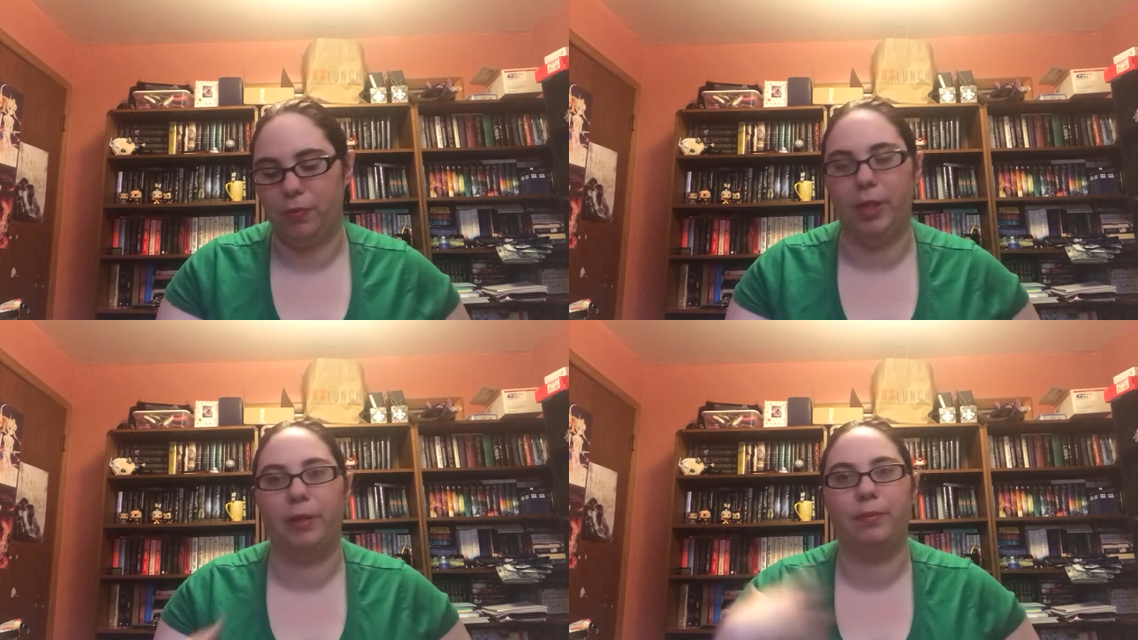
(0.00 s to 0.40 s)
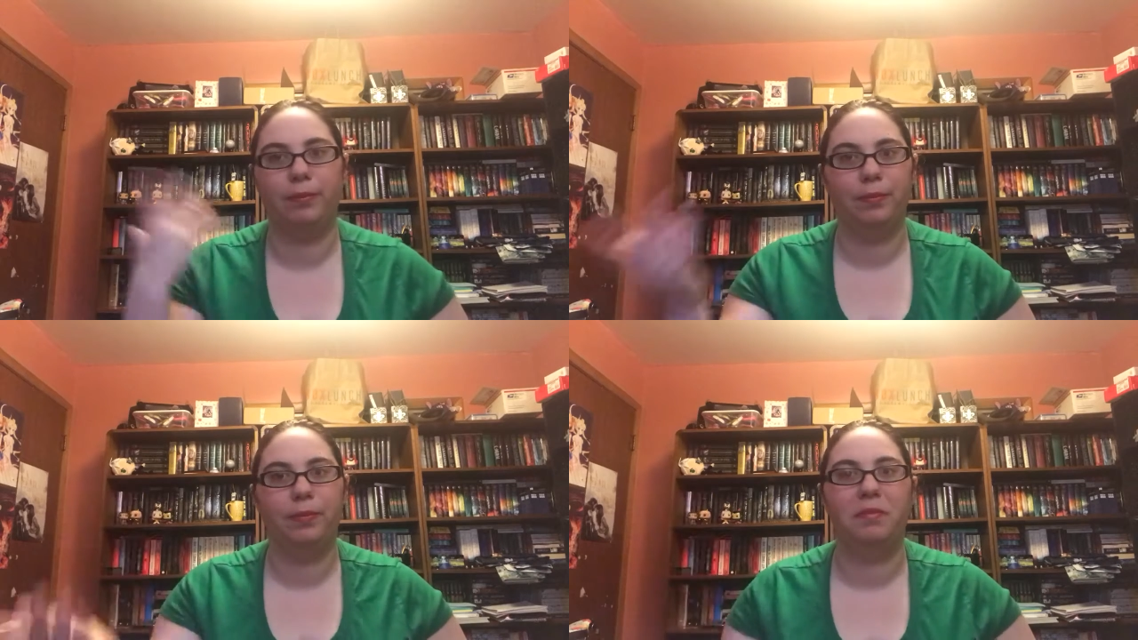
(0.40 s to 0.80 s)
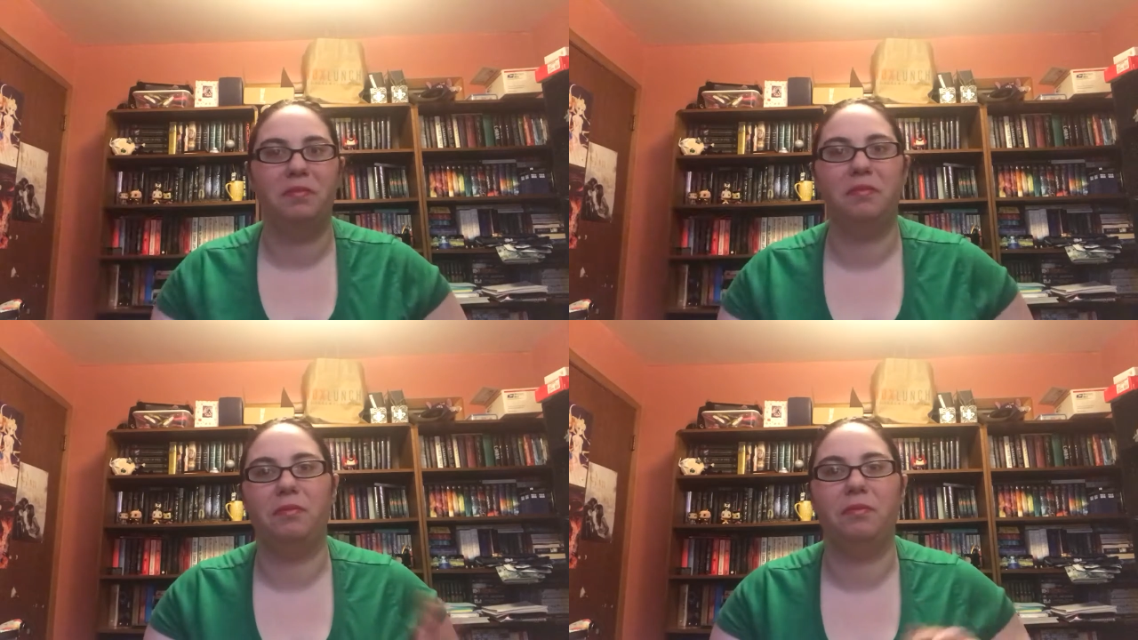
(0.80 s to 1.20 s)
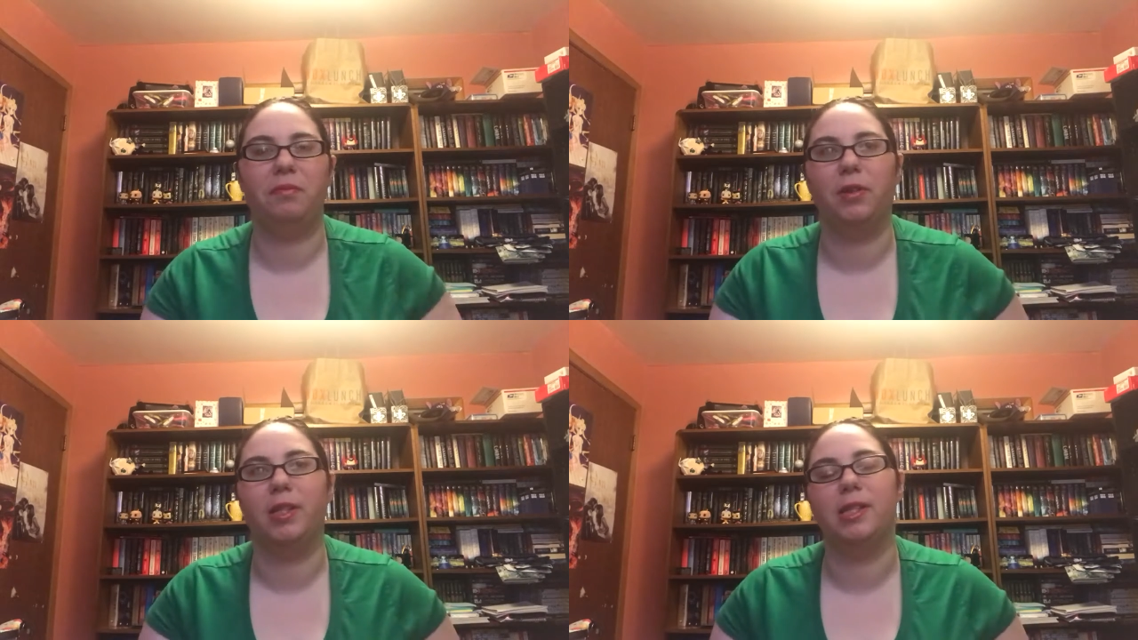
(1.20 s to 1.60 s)
you know,
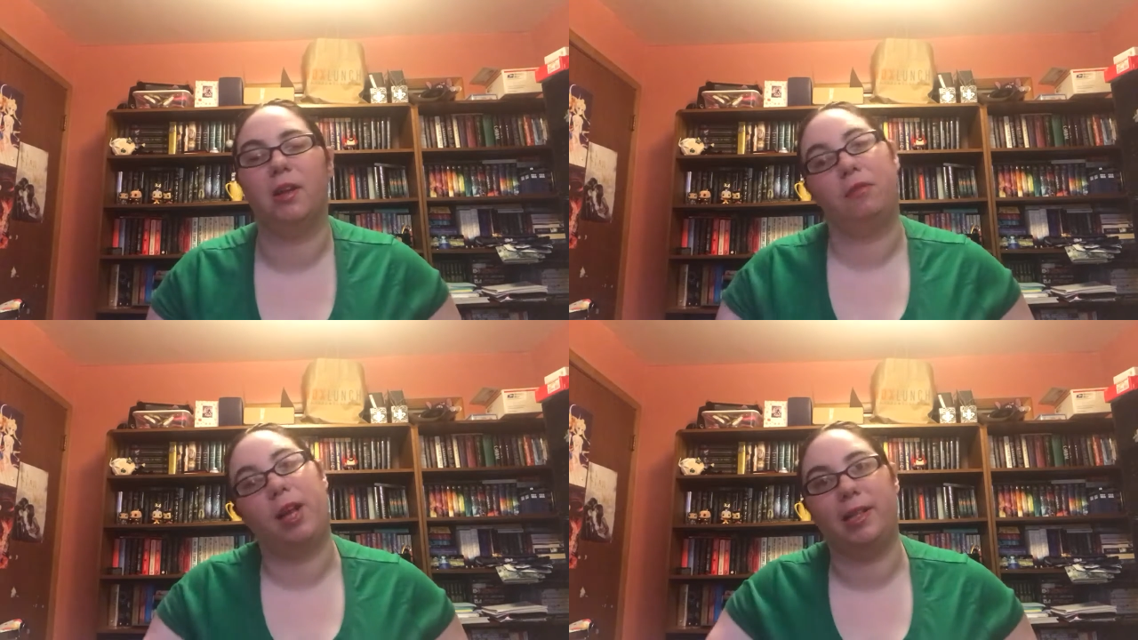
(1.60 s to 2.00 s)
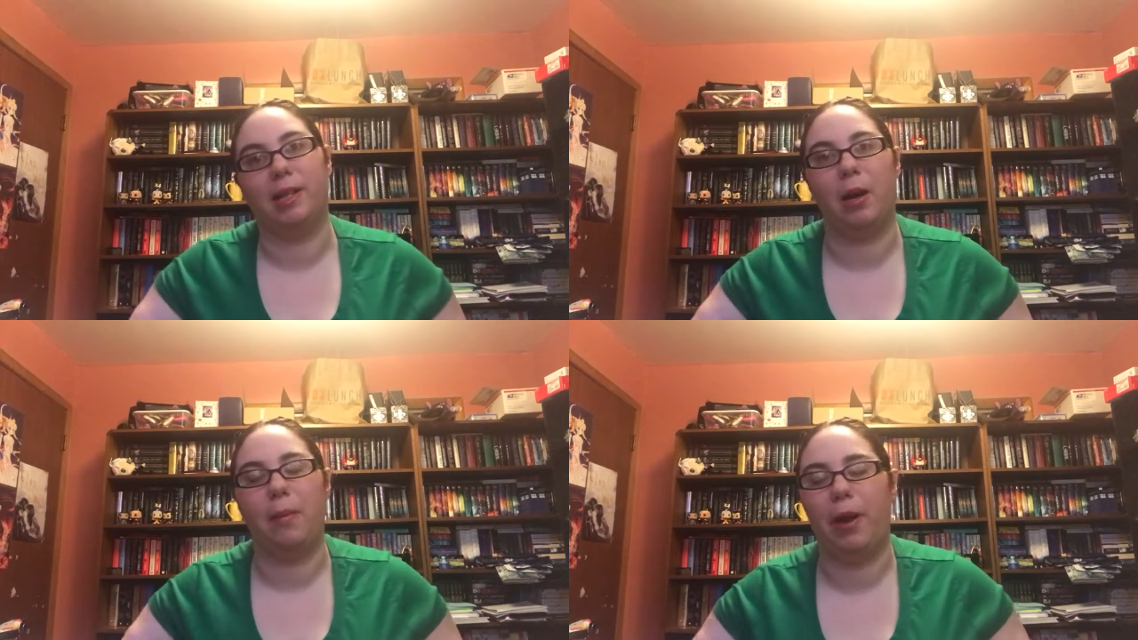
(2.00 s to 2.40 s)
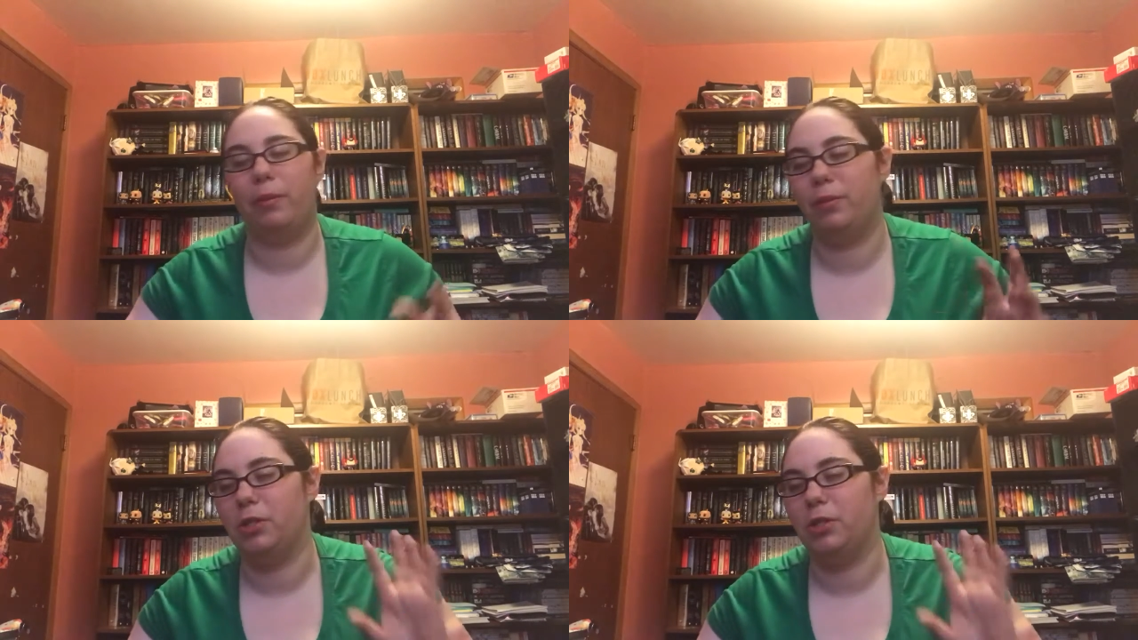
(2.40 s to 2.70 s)
for the stuff not to come out.